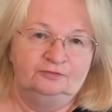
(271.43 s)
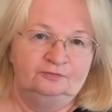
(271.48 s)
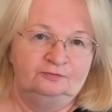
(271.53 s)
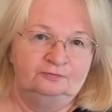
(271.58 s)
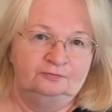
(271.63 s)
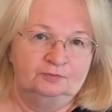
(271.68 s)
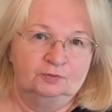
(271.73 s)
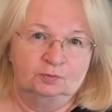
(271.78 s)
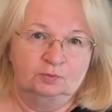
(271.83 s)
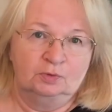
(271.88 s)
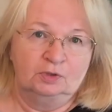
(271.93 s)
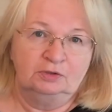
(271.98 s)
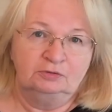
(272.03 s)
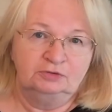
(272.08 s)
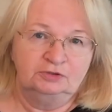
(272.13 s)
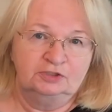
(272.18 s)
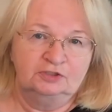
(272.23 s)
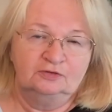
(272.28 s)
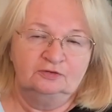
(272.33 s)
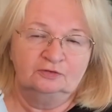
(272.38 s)

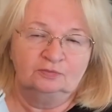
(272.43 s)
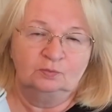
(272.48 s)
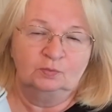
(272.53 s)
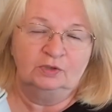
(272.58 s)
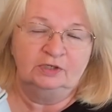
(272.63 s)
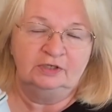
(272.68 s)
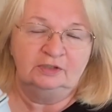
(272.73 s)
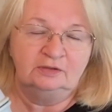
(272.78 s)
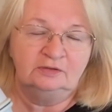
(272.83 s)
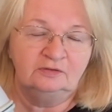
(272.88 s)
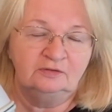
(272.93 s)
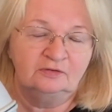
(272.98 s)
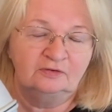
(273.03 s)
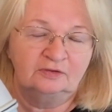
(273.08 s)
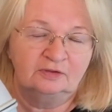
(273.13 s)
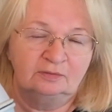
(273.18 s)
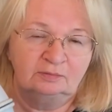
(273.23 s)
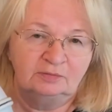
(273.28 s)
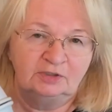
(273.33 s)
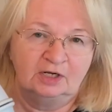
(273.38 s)
ferocious winds
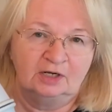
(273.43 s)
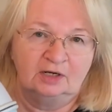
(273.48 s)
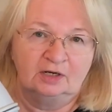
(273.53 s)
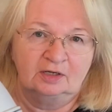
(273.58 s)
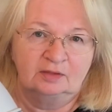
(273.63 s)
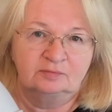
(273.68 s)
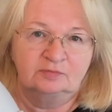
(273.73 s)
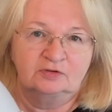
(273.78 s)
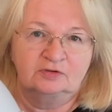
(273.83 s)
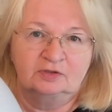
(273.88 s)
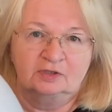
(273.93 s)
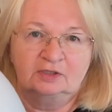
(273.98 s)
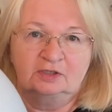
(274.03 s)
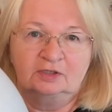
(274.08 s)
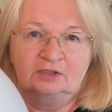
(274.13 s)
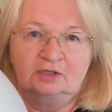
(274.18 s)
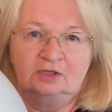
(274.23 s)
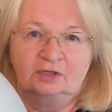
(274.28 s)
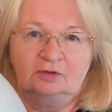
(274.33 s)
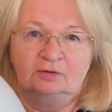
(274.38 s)
sometimes that
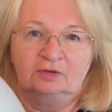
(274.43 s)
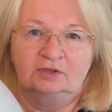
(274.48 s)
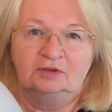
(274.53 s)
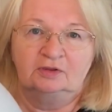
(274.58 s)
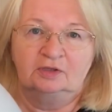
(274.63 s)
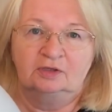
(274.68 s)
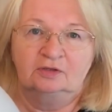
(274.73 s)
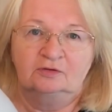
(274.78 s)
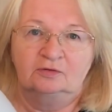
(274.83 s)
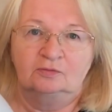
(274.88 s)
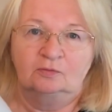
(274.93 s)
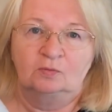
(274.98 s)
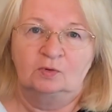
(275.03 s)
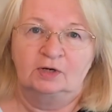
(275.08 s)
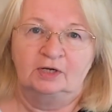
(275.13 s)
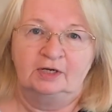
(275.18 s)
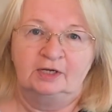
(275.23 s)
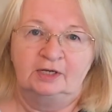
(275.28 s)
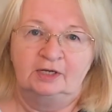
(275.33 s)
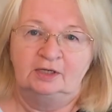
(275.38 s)
can carry things
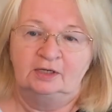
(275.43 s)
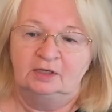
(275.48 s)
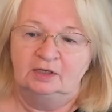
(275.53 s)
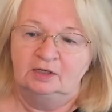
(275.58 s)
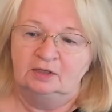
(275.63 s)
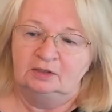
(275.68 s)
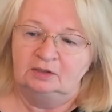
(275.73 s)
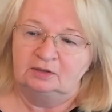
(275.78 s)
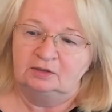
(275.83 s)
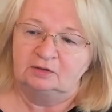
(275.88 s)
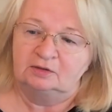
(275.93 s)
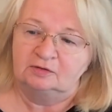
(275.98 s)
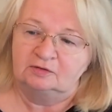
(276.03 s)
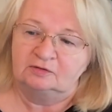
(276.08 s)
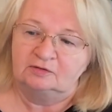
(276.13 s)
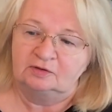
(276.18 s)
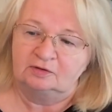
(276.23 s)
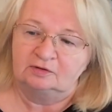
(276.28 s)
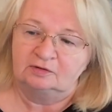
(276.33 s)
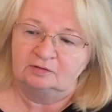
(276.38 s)
away. You can
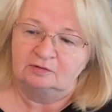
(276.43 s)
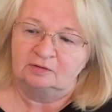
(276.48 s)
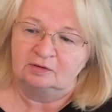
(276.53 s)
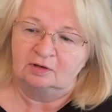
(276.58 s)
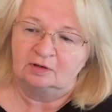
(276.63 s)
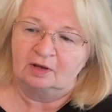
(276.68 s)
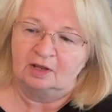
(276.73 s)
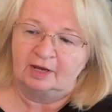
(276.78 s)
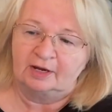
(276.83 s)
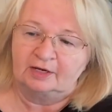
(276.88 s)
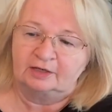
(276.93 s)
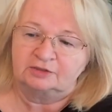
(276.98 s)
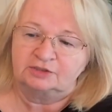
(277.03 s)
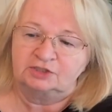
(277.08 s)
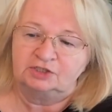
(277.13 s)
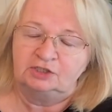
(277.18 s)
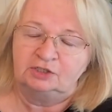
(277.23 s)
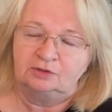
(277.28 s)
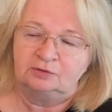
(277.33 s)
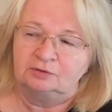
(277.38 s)
see the little latch
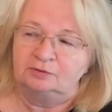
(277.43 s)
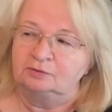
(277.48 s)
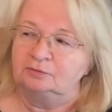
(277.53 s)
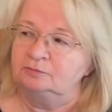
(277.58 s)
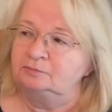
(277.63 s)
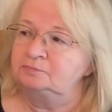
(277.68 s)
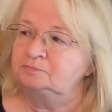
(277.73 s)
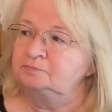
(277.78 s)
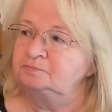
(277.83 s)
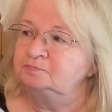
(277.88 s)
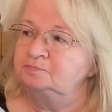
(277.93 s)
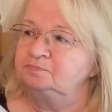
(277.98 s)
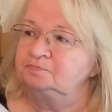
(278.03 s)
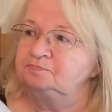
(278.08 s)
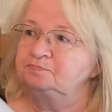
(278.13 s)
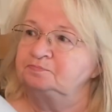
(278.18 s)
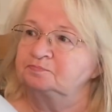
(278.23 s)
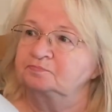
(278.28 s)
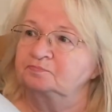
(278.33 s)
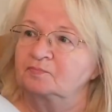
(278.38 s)
here.
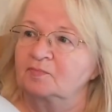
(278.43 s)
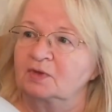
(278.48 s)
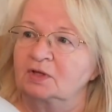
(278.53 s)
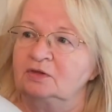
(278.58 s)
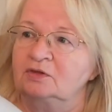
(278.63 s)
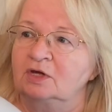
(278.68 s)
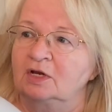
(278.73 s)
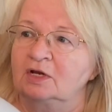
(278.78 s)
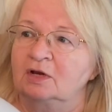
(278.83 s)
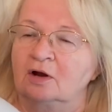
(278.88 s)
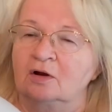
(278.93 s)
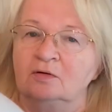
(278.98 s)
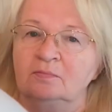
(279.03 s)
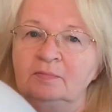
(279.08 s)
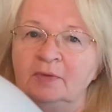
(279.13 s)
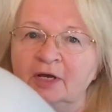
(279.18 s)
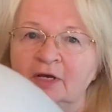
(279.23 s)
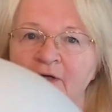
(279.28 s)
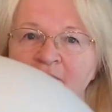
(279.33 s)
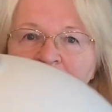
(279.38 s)
They are
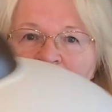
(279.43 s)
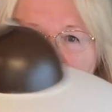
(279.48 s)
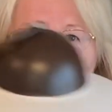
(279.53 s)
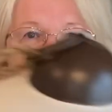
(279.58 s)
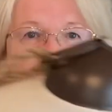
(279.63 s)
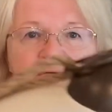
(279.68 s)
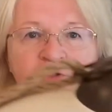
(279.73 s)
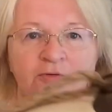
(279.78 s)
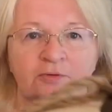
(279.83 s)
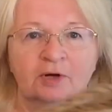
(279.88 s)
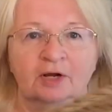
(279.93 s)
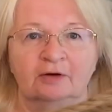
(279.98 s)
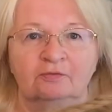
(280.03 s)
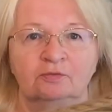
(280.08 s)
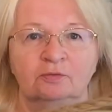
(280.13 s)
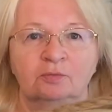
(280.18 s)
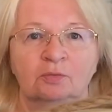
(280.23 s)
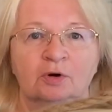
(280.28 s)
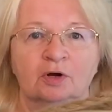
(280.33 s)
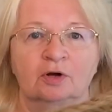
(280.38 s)
metal, they do have a
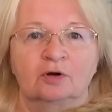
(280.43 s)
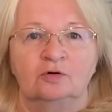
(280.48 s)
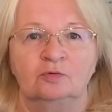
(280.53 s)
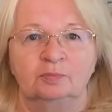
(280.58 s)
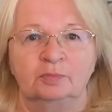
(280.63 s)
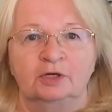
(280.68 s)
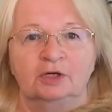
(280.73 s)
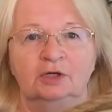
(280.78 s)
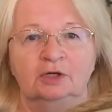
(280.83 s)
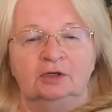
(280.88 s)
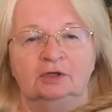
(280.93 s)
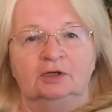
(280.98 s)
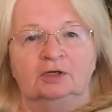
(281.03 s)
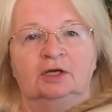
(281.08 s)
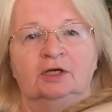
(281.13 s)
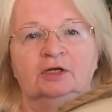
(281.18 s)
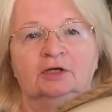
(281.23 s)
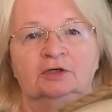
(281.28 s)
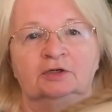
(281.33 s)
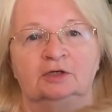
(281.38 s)
rope.
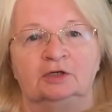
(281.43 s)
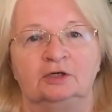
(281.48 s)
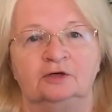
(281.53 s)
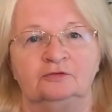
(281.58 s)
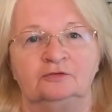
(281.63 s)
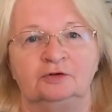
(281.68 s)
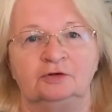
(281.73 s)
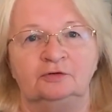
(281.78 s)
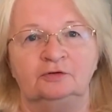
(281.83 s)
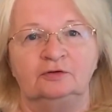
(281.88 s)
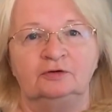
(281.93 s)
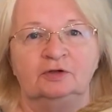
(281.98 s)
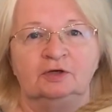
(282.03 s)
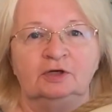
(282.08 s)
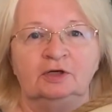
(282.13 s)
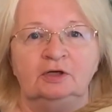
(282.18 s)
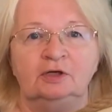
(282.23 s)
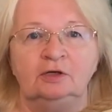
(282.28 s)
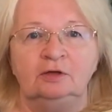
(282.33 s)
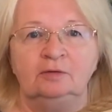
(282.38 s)
And if you
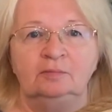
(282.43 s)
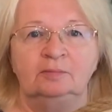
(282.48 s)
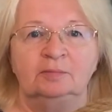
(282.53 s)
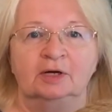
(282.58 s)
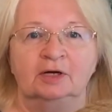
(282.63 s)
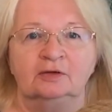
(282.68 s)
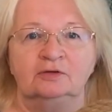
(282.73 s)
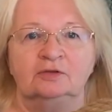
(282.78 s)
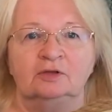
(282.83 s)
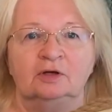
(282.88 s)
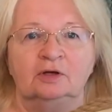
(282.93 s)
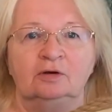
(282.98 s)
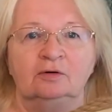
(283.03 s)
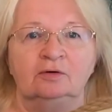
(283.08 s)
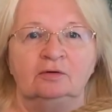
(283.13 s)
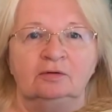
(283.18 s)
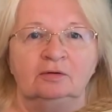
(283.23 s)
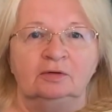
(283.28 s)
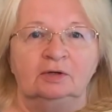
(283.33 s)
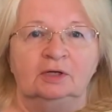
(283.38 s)
see back
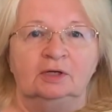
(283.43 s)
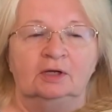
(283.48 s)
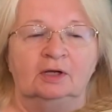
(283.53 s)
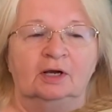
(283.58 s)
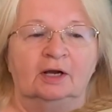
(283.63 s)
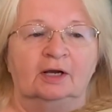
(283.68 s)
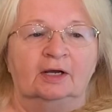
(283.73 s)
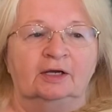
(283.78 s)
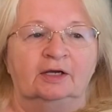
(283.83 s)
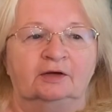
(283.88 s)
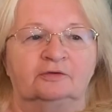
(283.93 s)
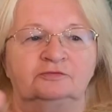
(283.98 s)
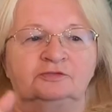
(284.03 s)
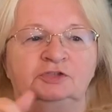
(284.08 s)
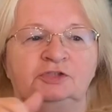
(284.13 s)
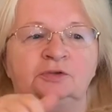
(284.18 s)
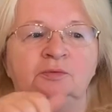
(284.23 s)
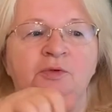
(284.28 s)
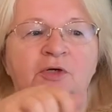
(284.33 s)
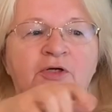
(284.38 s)
there, I have
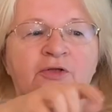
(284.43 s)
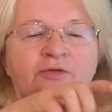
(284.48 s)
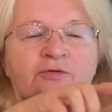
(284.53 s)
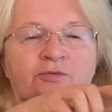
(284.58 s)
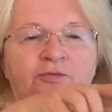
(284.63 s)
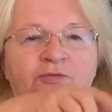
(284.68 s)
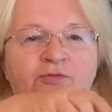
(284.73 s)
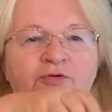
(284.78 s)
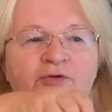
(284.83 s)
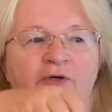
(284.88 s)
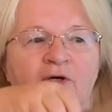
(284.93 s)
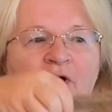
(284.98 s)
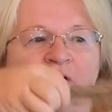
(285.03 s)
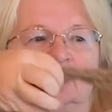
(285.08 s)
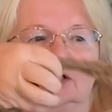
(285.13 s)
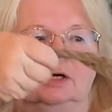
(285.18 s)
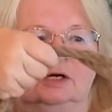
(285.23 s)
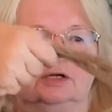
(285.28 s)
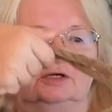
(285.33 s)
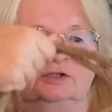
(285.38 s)
two others. I
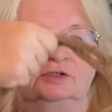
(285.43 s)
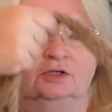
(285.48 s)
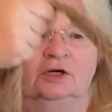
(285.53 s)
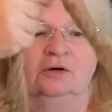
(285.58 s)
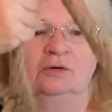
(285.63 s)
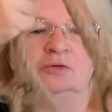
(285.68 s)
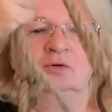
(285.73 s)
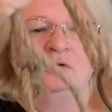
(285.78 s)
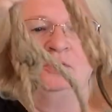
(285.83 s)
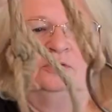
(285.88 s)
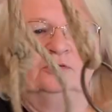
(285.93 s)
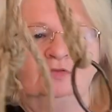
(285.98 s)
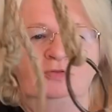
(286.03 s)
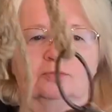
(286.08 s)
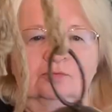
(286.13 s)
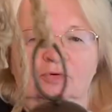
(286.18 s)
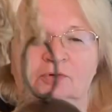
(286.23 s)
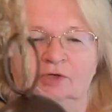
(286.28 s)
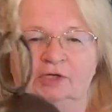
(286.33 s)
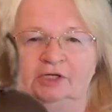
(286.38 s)
got a total of
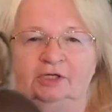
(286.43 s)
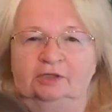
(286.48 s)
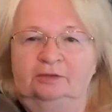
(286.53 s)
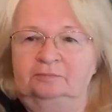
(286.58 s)
3.